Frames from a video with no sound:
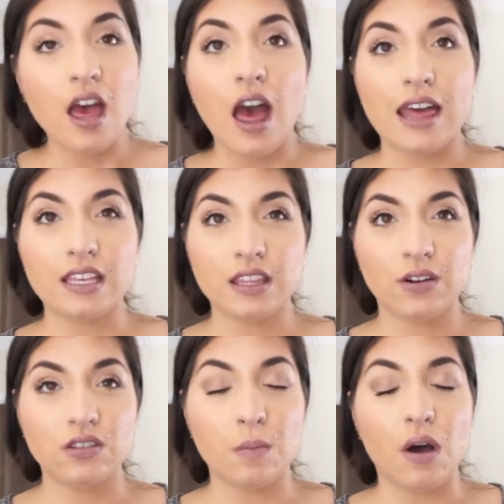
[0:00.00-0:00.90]
I think
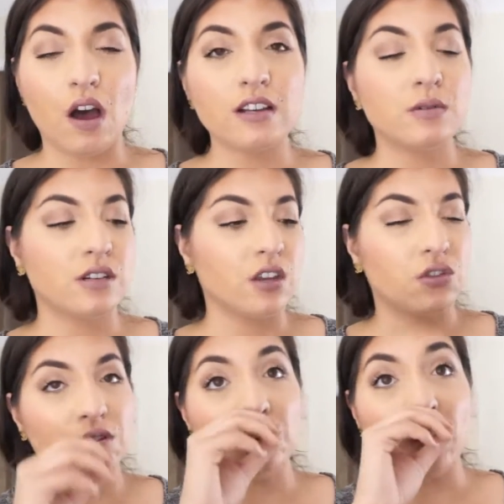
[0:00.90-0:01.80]
they're on the box, which I
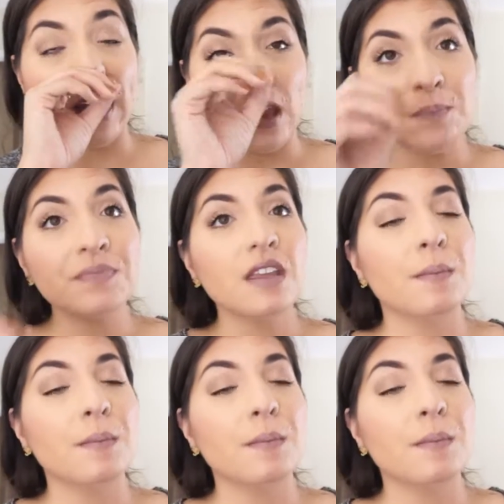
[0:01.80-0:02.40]
threw away.